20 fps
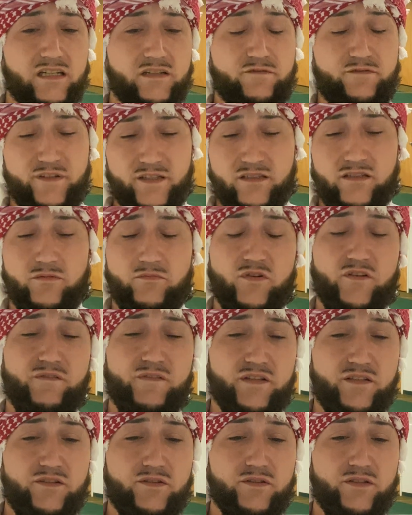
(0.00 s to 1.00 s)
victim of
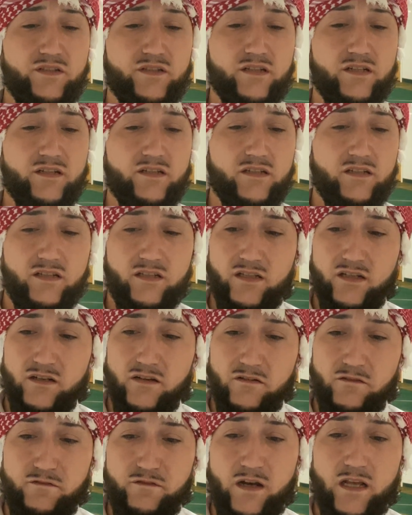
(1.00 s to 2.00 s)
the dunya,
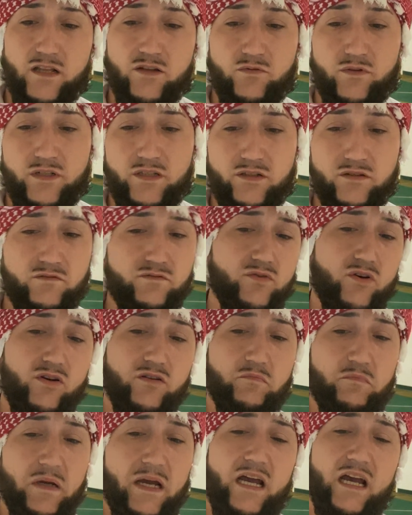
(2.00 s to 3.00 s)
following the
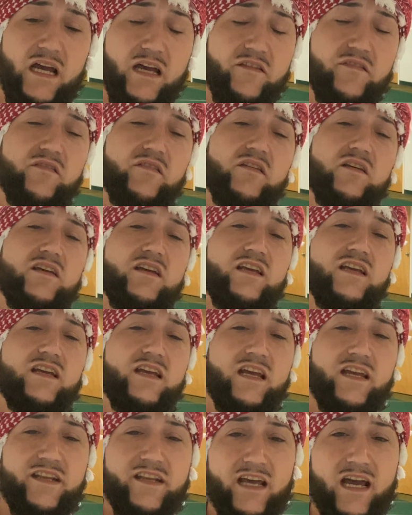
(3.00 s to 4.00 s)
wrong path,
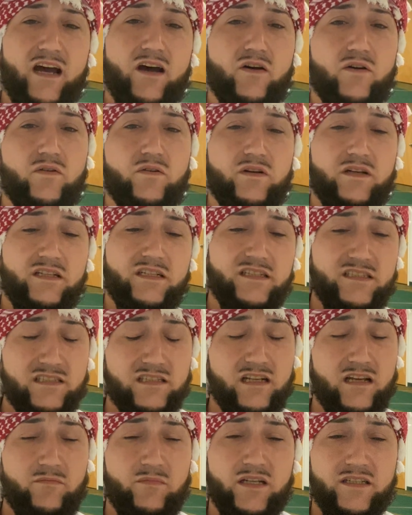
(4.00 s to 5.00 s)
and now
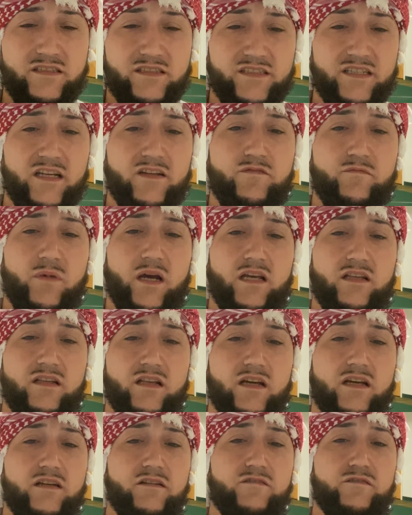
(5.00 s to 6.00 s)
Islam has saved my
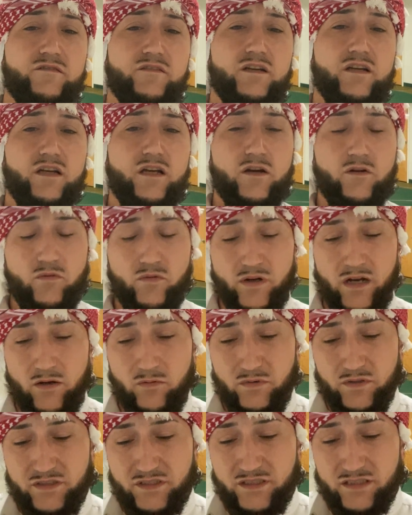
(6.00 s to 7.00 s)
life, where I
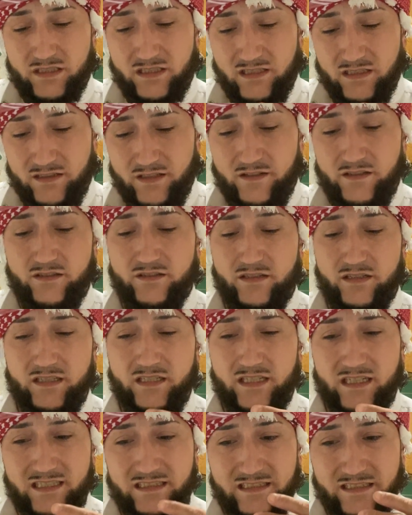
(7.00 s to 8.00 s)
was literally
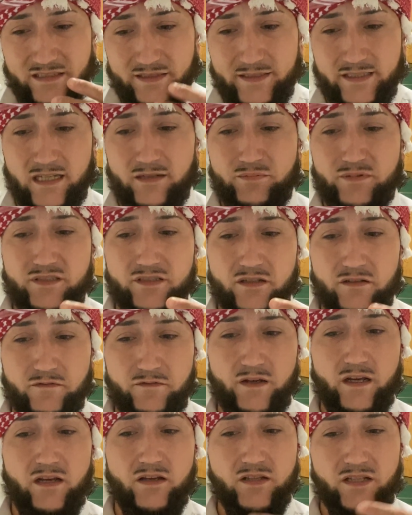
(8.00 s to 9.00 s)
at the depths of
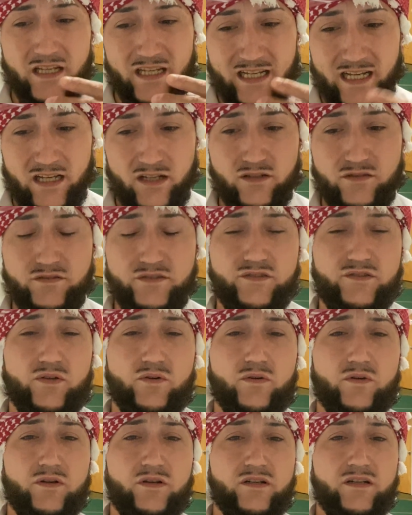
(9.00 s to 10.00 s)
hell, at hell's
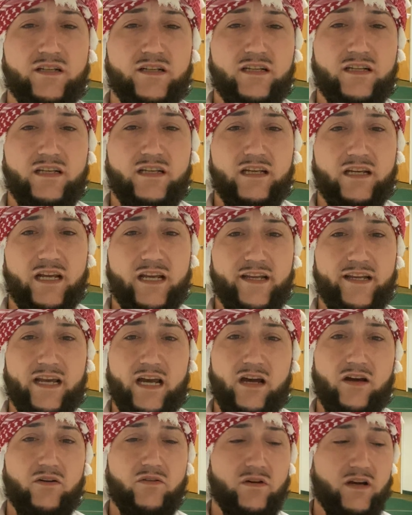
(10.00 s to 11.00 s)
door, and
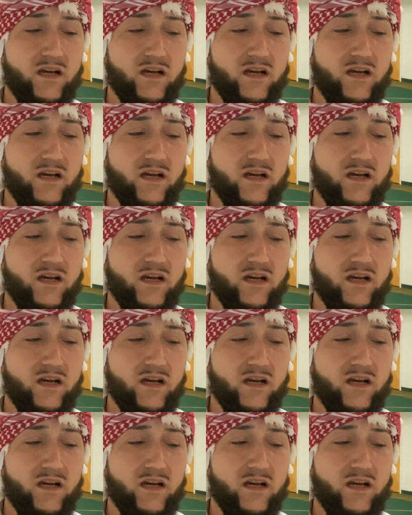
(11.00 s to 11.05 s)
now